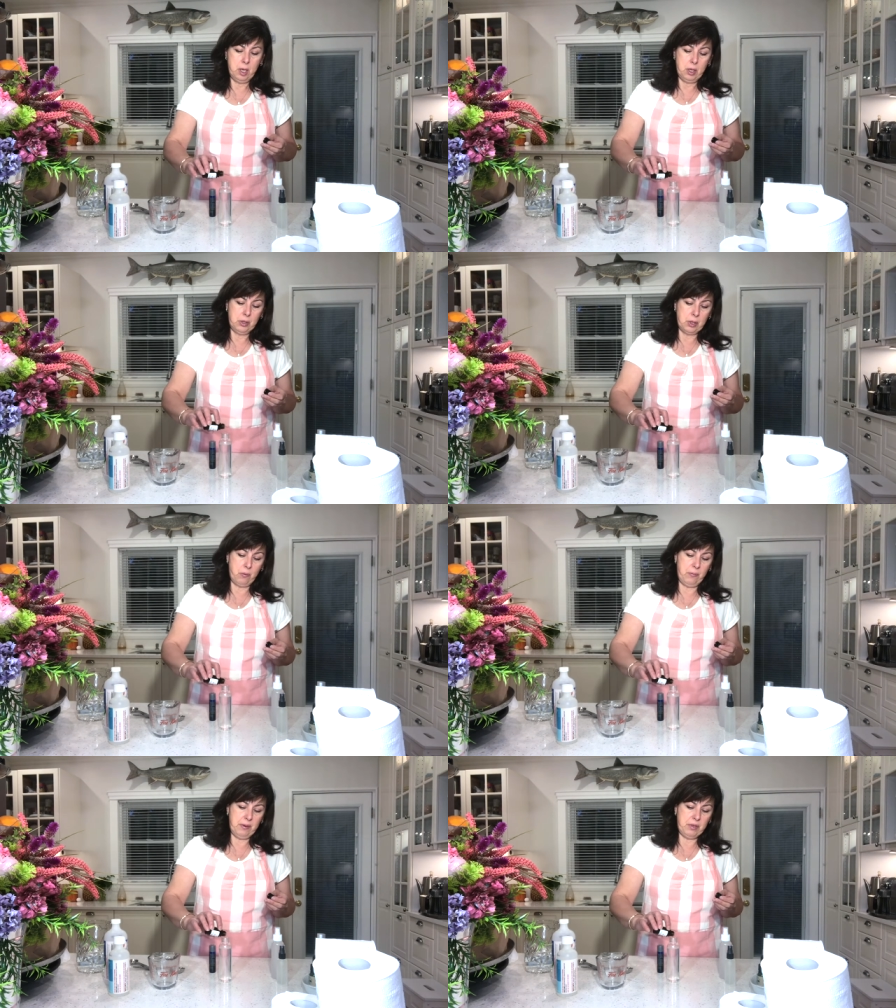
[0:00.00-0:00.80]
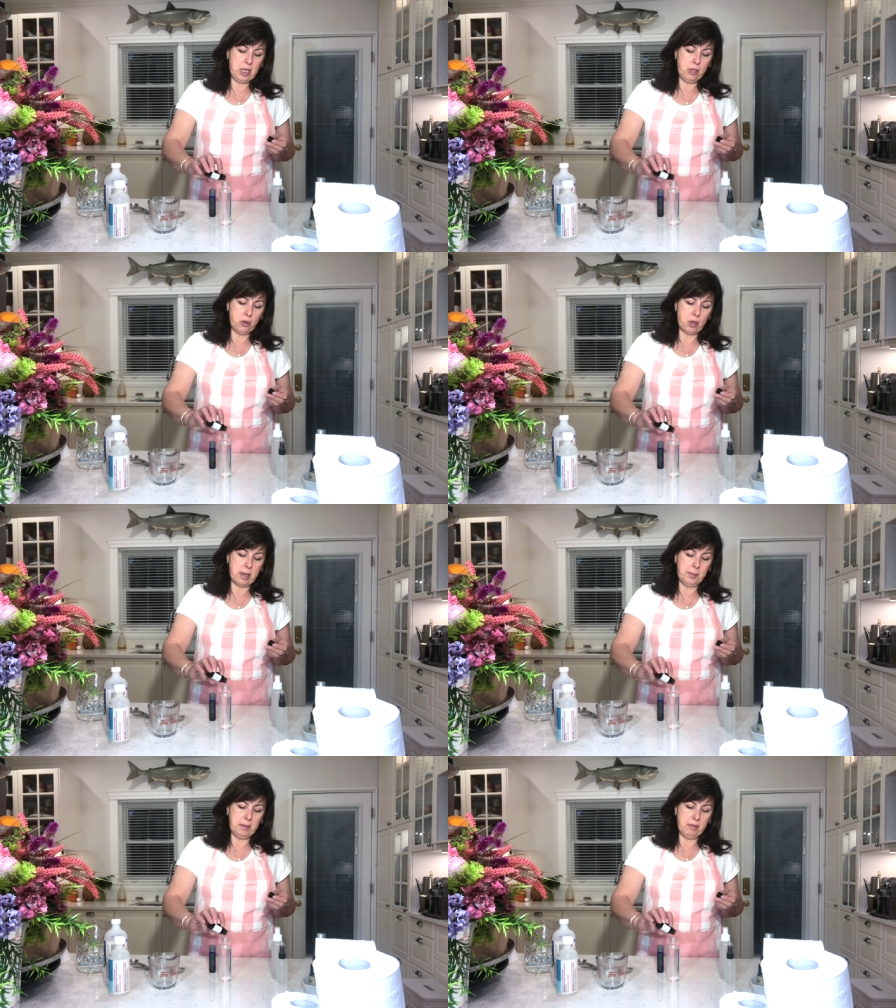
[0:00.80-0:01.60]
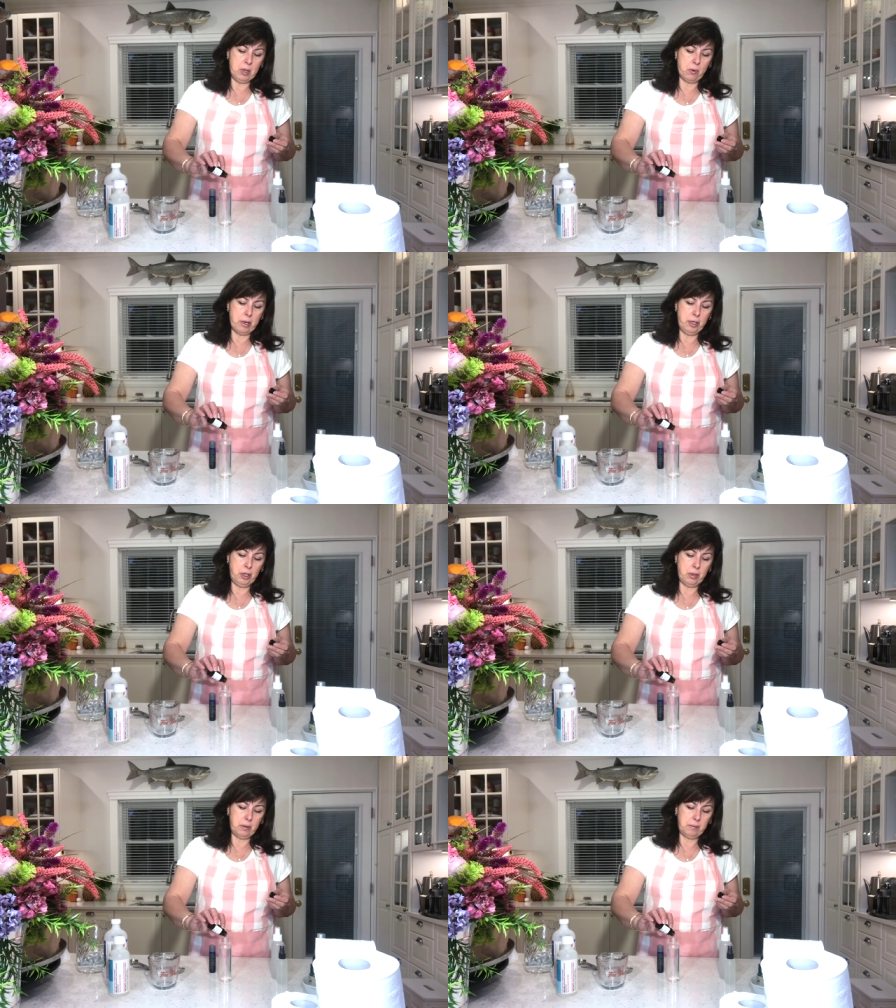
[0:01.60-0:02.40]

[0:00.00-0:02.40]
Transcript: So 15 drops of the orange,